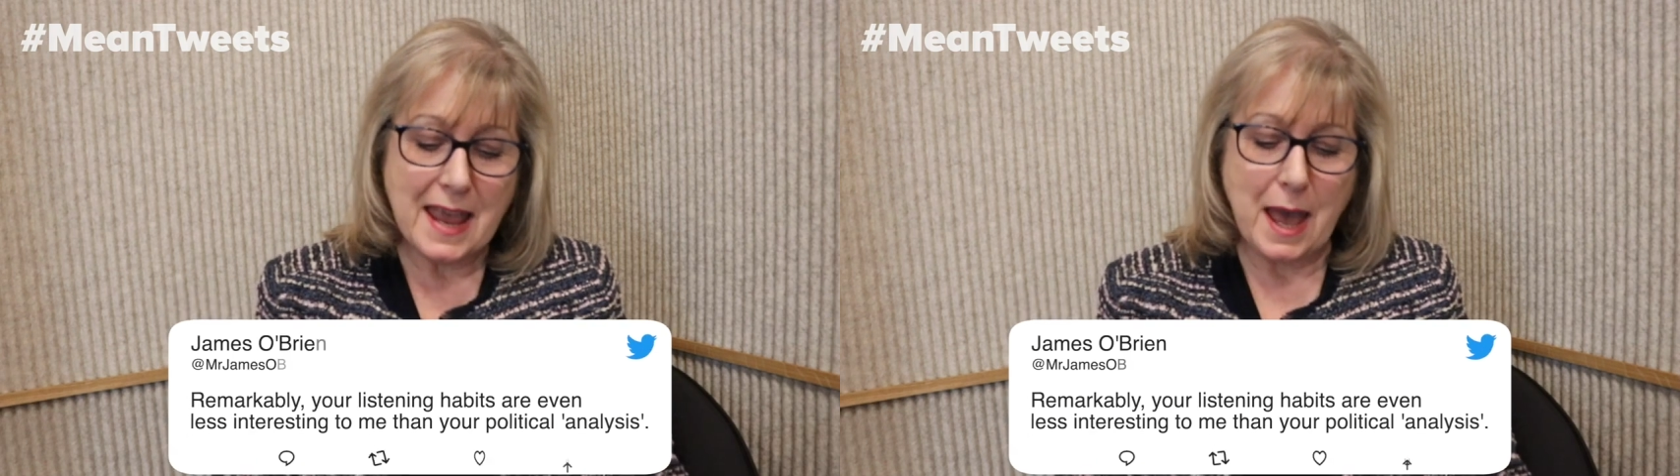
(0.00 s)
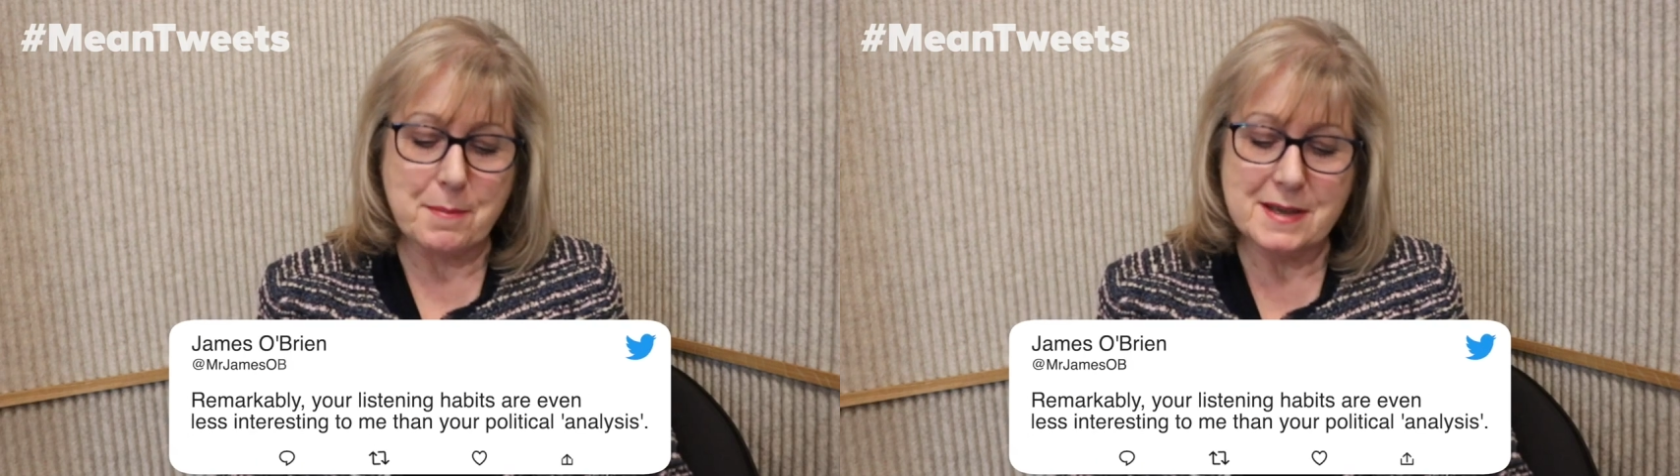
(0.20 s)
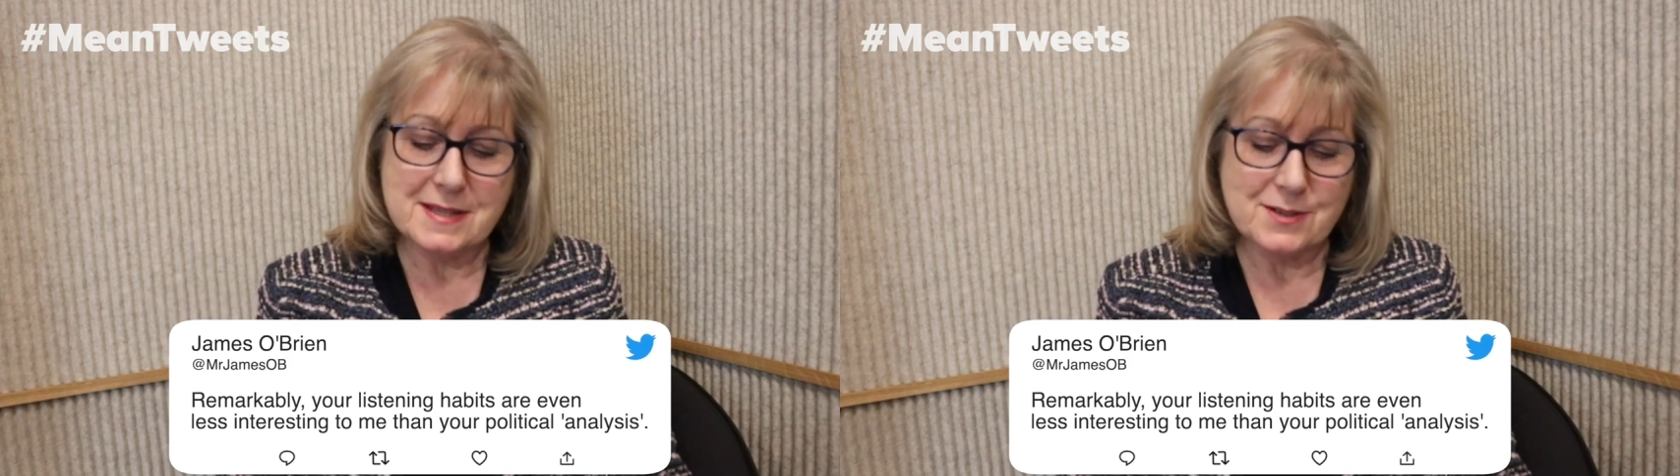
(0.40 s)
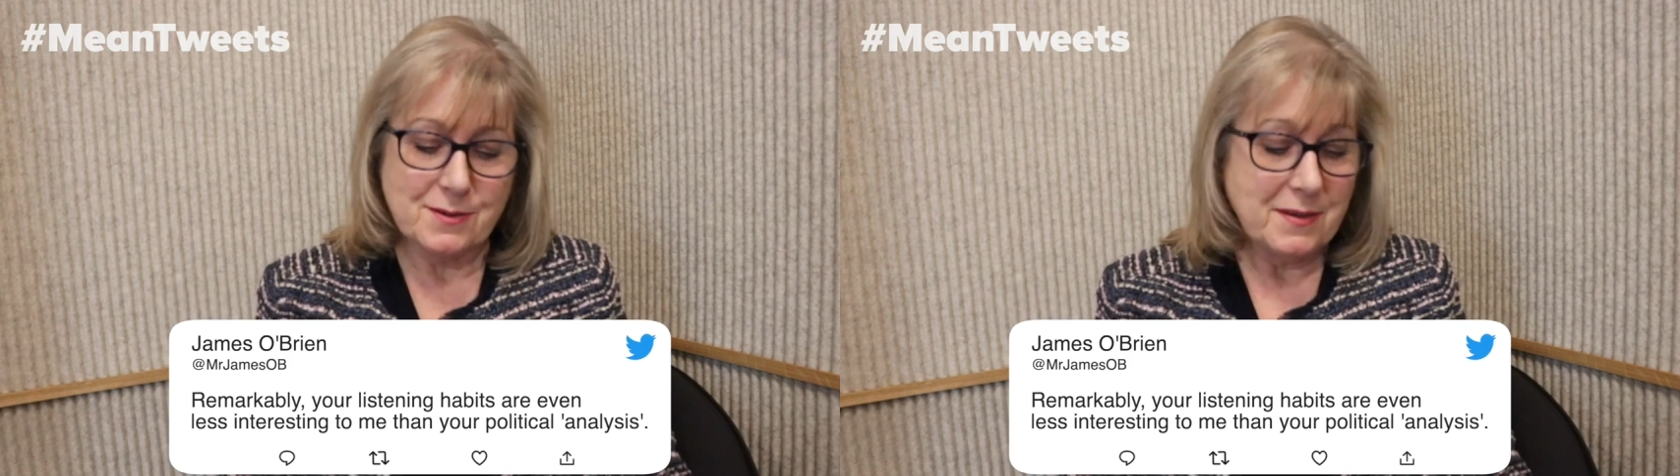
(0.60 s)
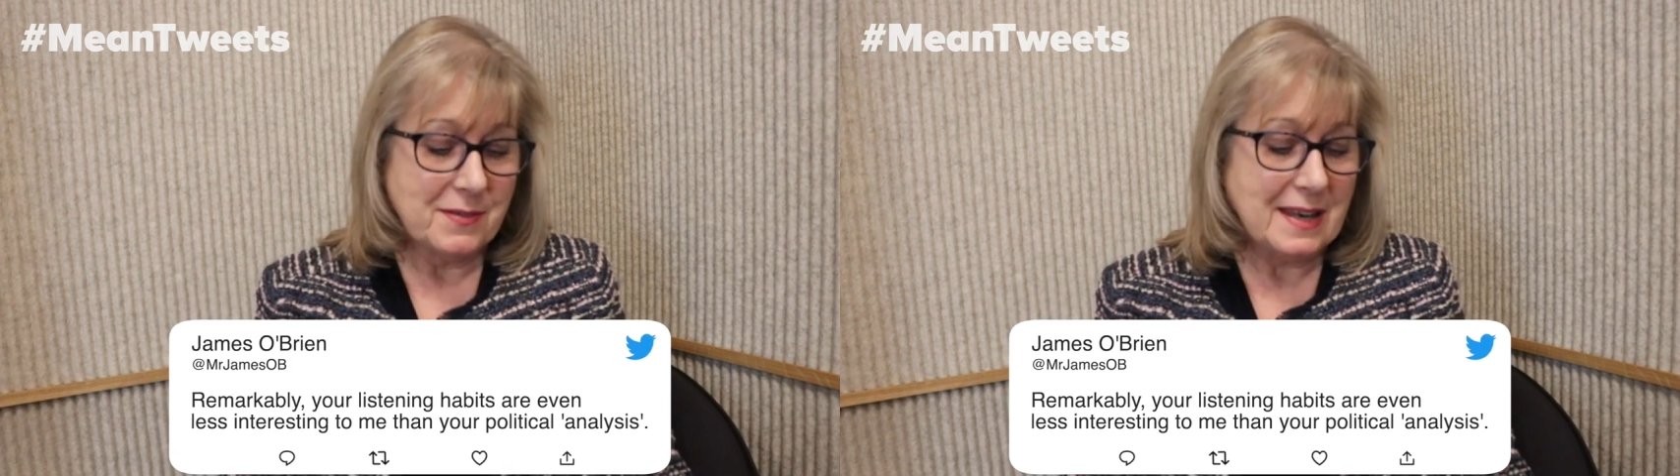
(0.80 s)
habits
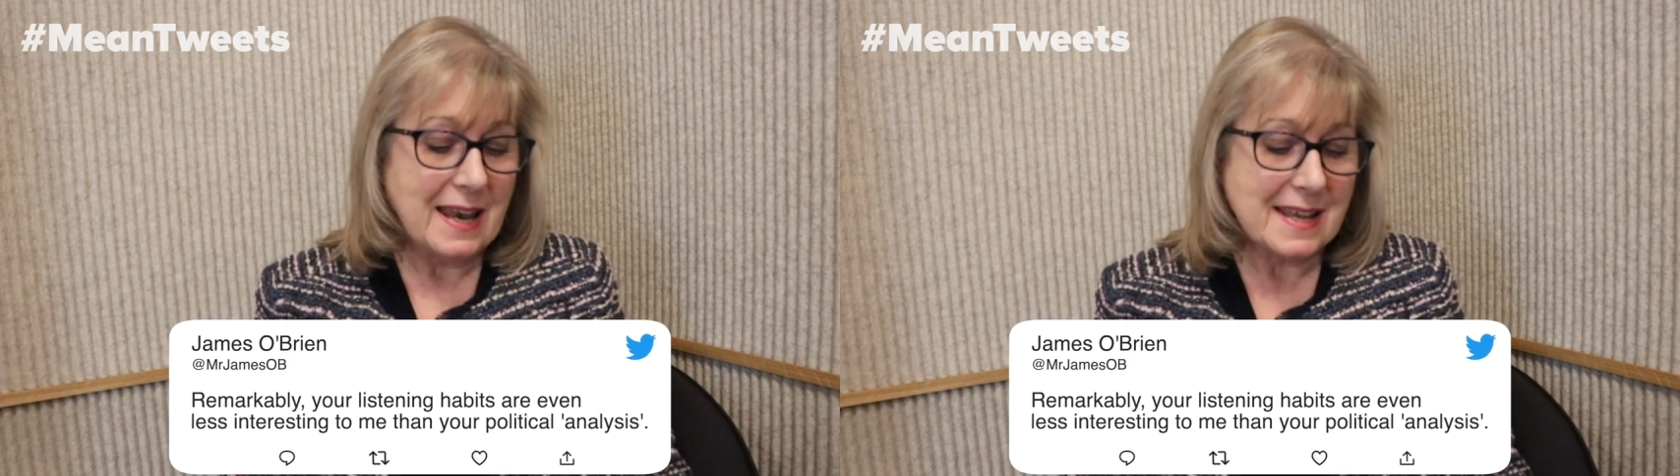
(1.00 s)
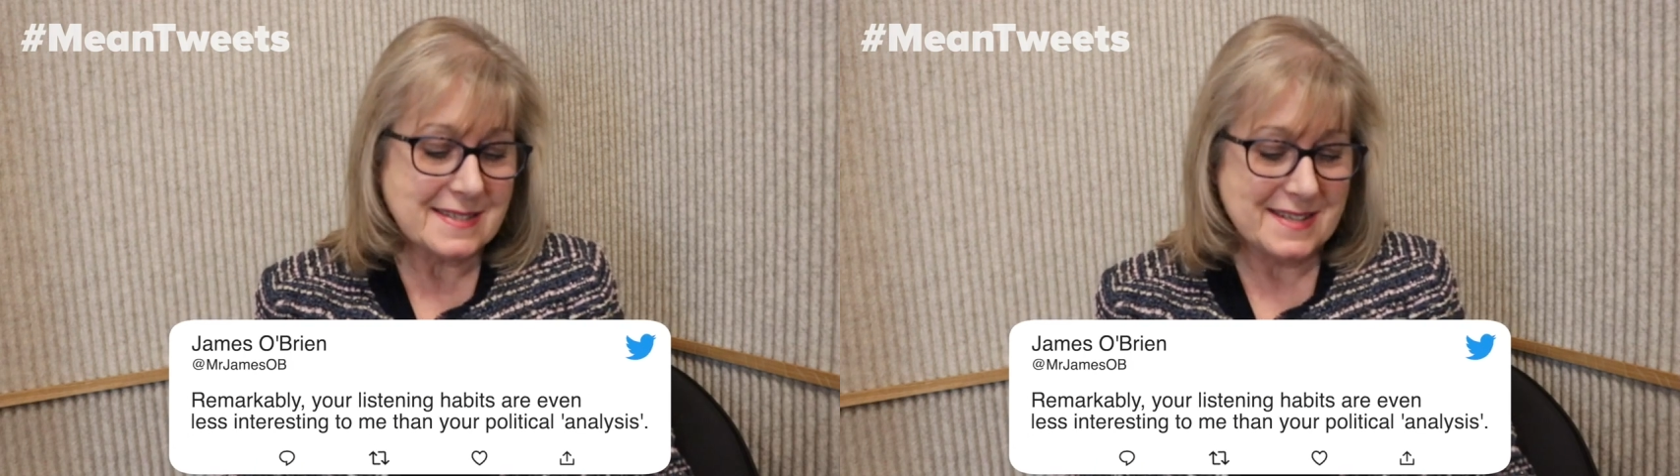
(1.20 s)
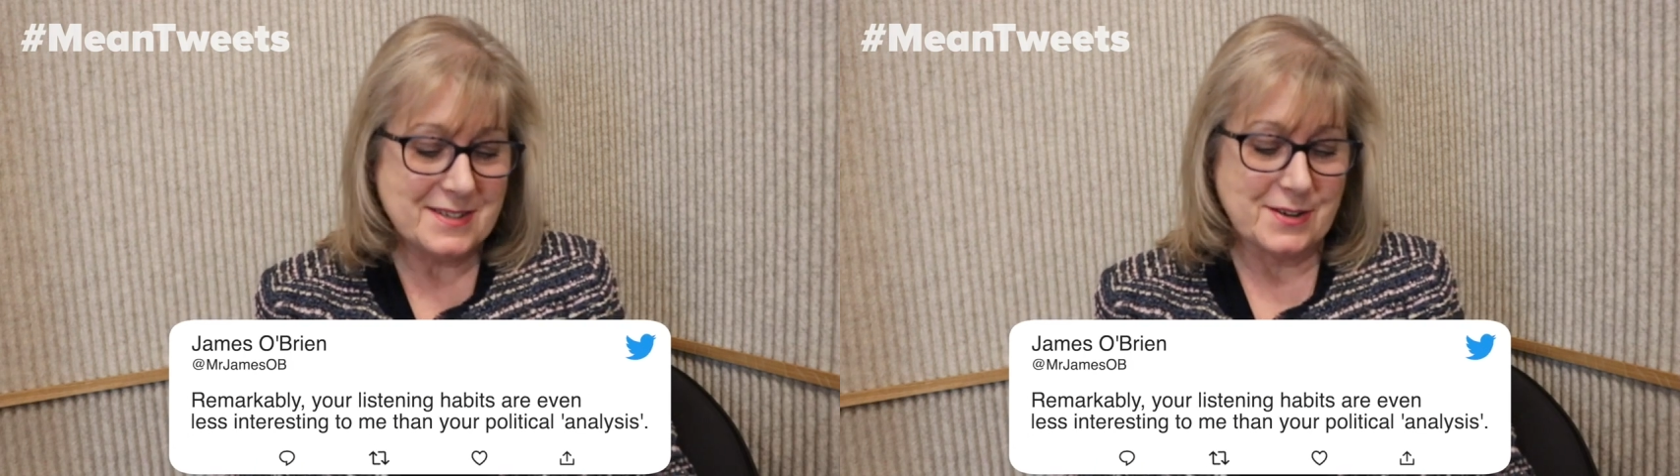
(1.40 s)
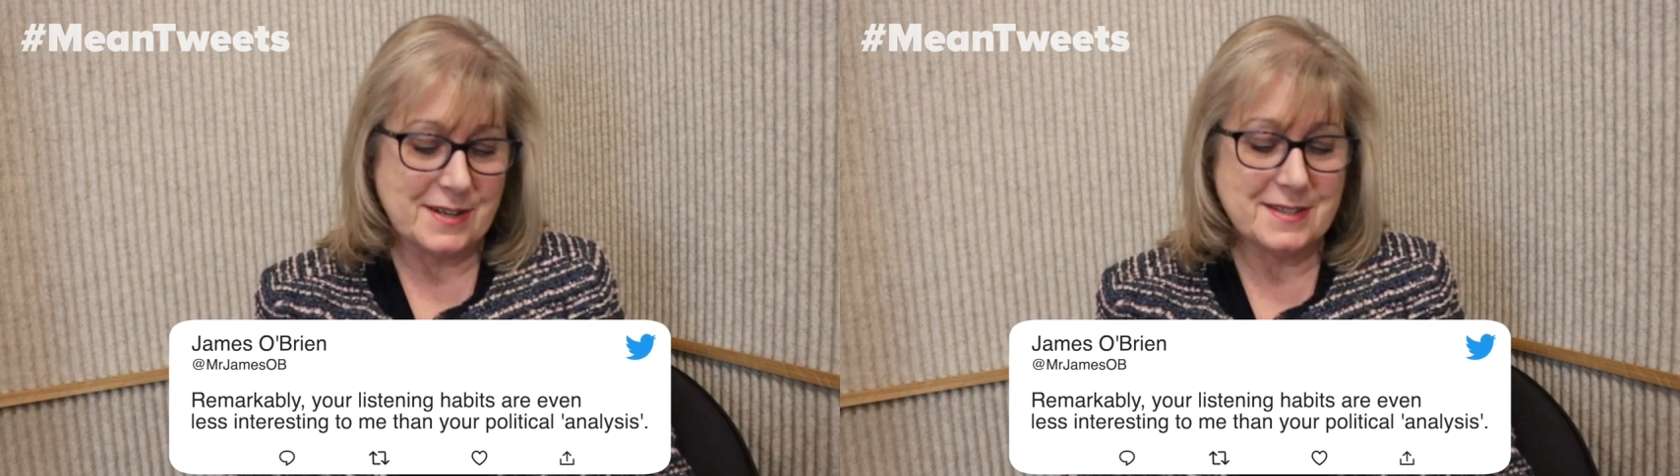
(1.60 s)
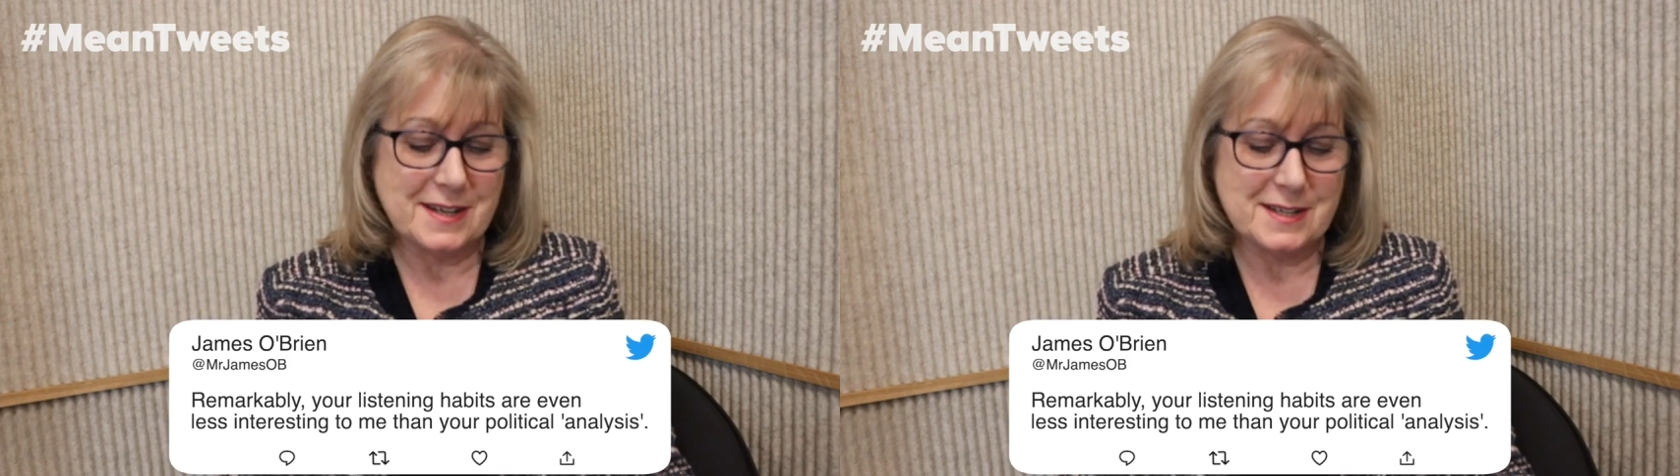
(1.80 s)
are even less
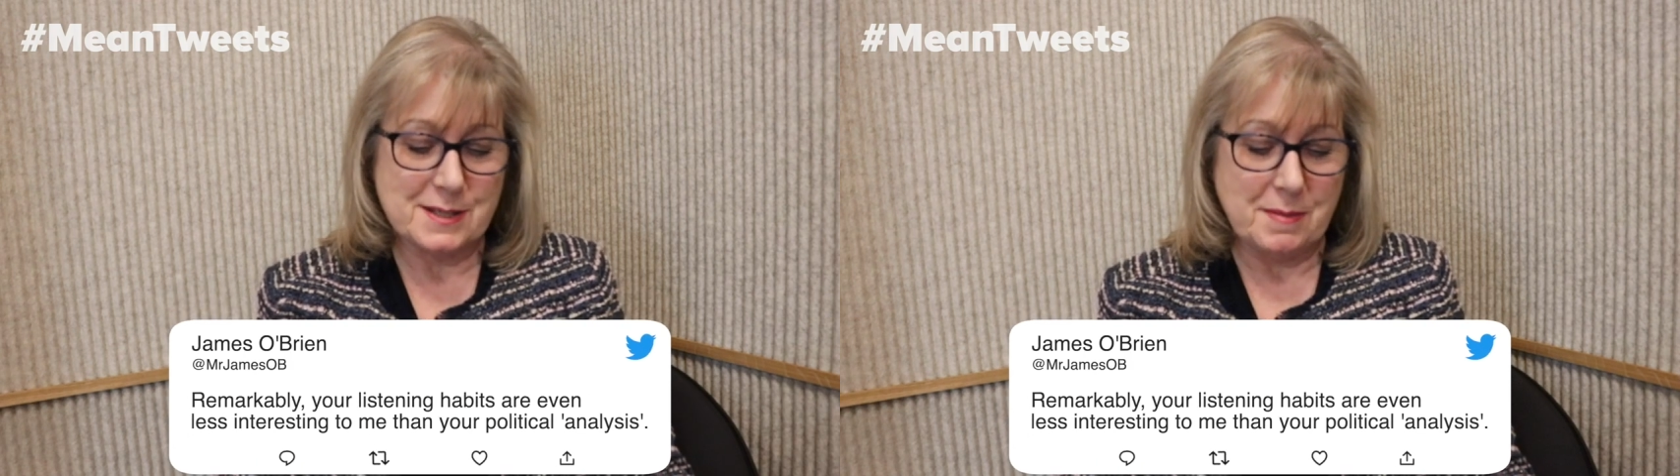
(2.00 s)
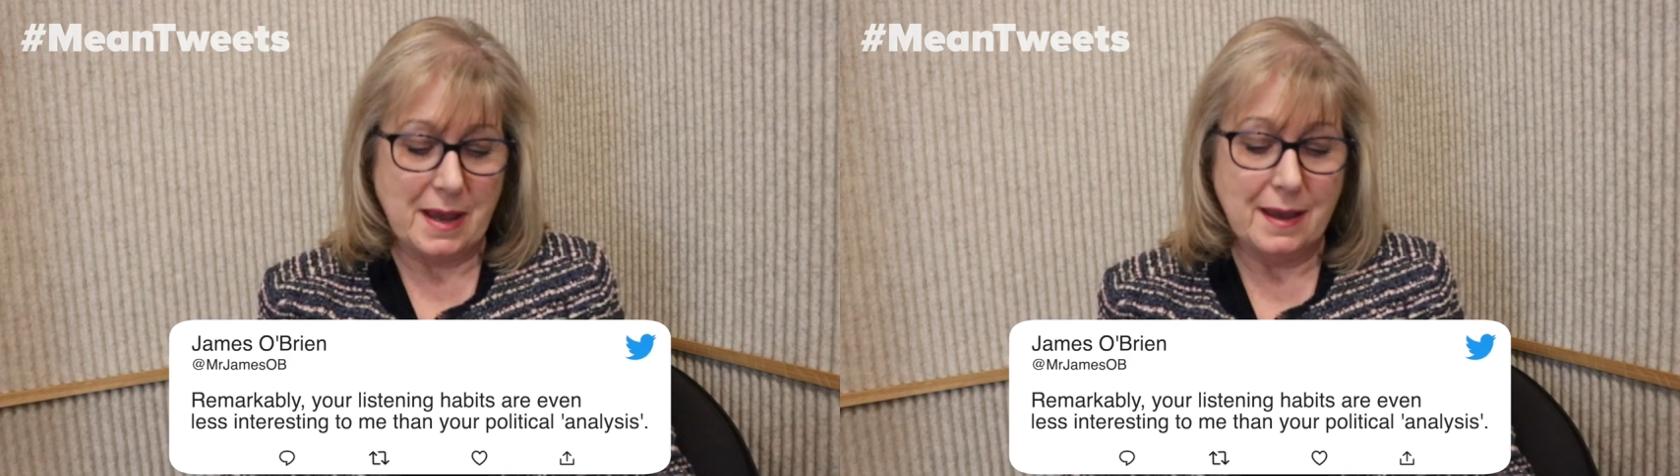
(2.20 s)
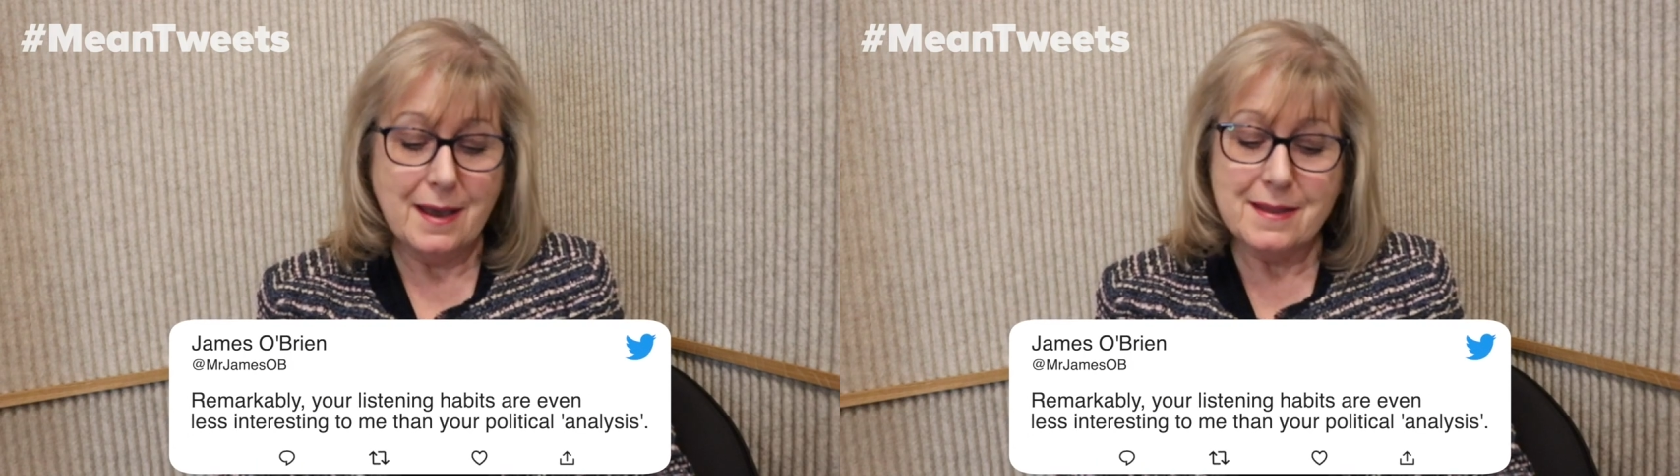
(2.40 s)
interesting to me